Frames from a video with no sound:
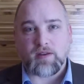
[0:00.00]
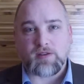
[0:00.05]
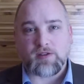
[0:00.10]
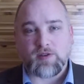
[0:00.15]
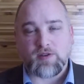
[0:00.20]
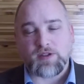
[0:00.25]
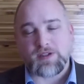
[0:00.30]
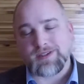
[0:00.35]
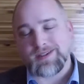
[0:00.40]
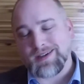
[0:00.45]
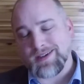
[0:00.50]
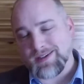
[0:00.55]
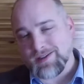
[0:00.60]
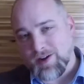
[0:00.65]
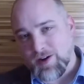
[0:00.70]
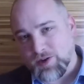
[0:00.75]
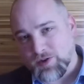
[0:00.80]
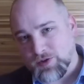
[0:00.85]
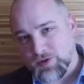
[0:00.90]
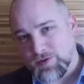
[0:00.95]
So this does
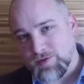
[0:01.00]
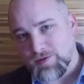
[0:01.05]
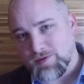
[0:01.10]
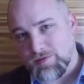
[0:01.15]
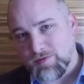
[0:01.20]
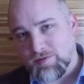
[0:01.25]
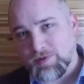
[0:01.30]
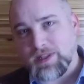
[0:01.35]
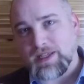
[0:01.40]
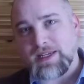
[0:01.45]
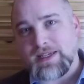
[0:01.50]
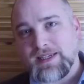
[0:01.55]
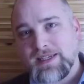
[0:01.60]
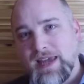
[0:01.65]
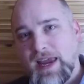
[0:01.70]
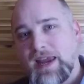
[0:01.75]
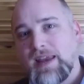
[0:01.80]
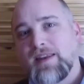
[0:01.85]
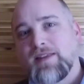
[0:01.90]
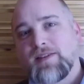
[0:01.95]
also really
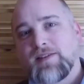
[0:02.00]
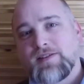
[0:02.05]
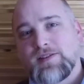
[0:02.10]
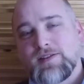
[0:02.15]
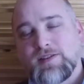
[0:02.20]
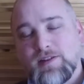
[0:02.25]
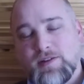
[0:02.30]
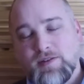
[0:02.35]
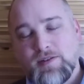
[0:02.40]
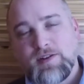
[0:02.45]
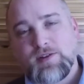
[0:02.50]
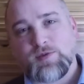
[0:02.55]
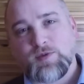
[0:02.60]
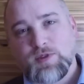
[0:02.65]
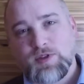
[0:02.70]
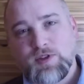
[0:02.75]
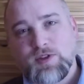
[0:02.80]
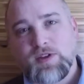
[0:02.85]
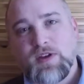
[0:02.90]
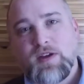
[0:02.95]
date this series,
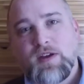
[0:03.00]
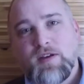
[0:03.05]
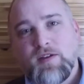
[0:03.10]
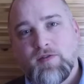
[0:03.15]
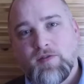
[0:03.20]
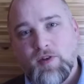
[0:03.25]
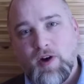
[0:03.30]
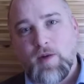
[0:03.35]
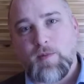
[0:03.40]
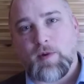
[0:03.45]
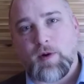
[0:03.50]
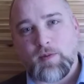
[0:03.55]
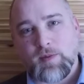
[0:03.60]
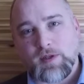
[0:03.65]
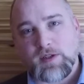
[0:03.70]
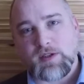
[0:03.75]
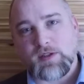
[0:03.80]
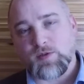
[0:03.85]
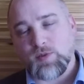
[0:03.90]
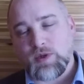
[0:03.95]
which for our
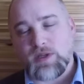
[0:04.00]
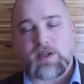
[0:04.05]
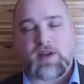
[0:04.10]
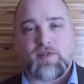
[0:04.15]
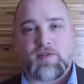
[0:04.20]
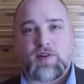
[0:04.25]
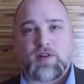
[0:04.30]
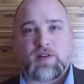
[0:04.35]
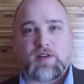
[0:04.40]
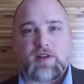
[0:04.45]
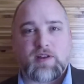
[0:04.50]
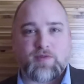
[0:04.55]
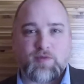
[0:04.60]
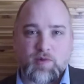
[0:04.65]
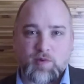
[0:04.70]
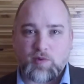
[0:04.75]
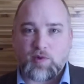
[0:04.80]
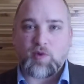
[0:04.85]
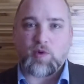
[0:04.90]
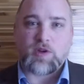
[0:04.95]
purposes, we definitely, if
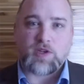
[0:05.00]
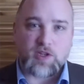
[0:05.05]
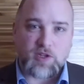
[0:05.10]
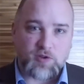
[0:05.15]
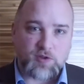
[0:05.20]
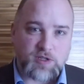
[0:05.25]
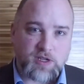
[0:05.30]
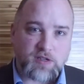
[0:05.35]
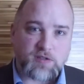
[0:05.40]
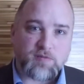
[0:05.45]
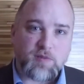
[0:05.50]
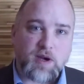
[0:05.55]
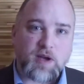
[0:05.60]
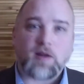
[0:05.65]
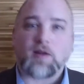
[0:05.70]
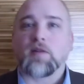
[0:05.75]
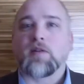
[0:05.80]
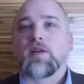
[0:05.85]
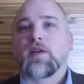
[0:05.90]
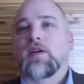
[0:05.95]
we were going to use his
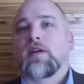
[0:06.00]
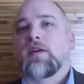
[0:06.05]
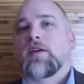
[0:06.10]
model,